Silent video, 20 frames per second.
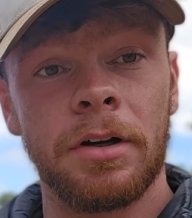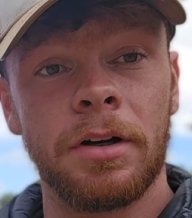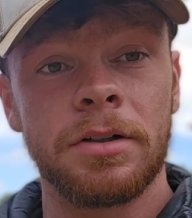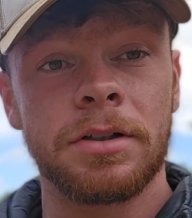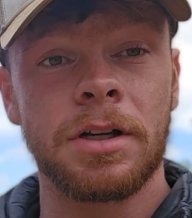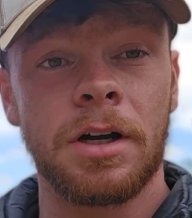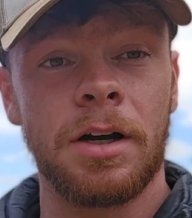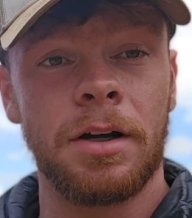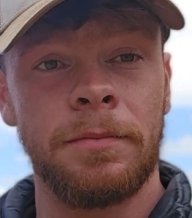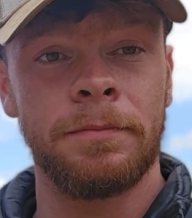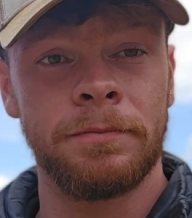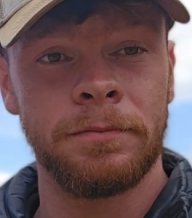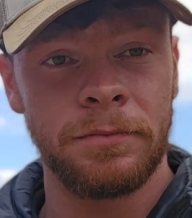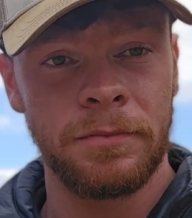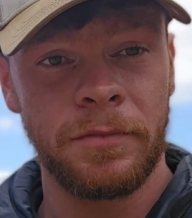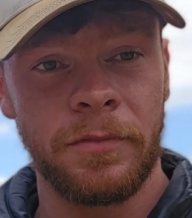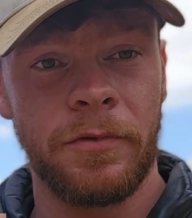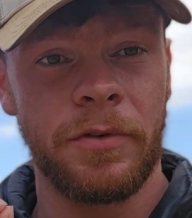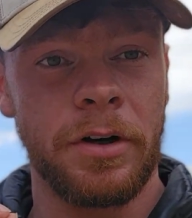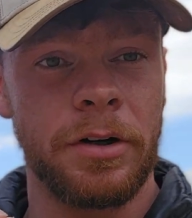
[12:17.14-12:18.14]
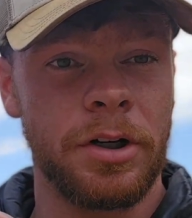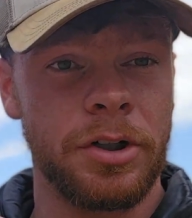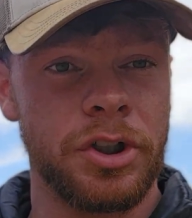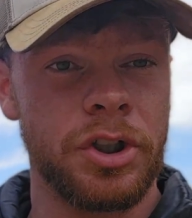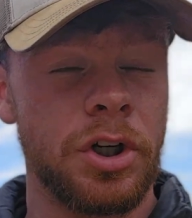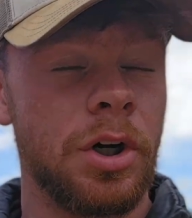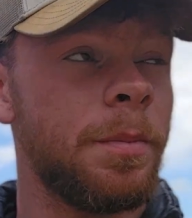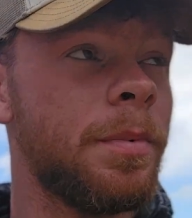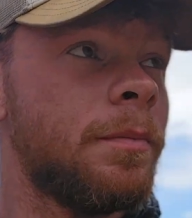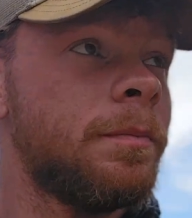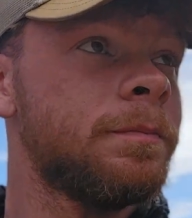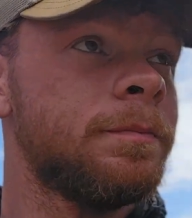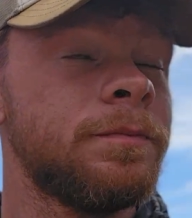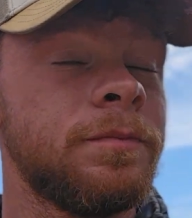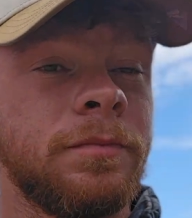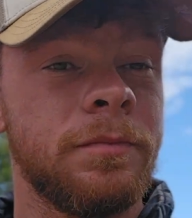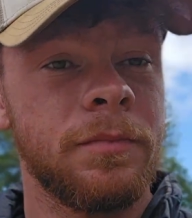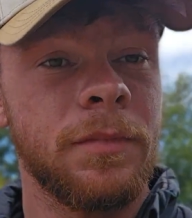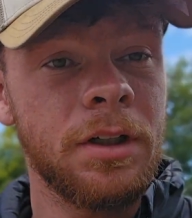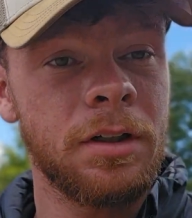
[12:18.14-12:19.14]
nice car, very nice job.
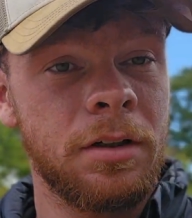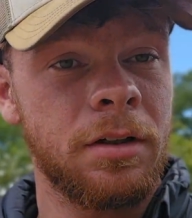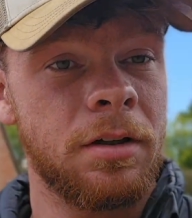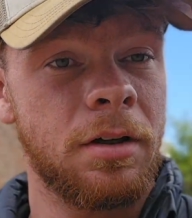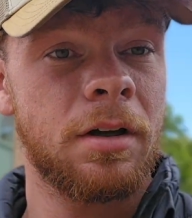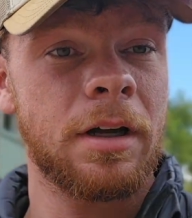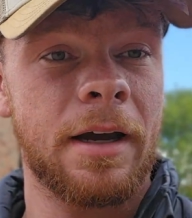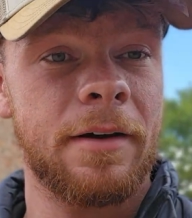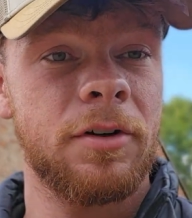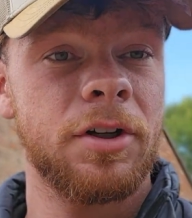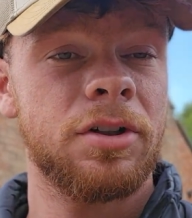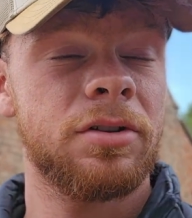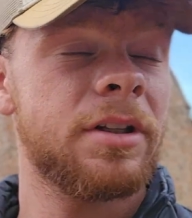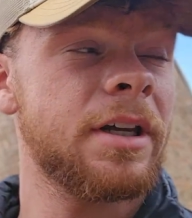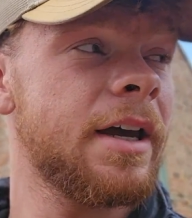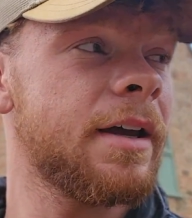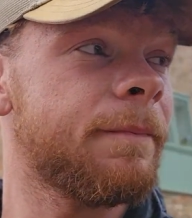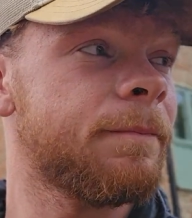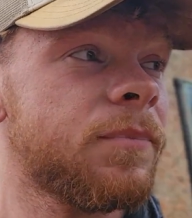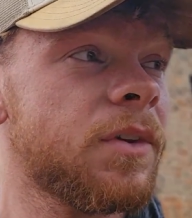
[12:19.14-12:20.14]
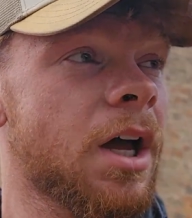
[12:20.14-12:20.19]
Having a good day.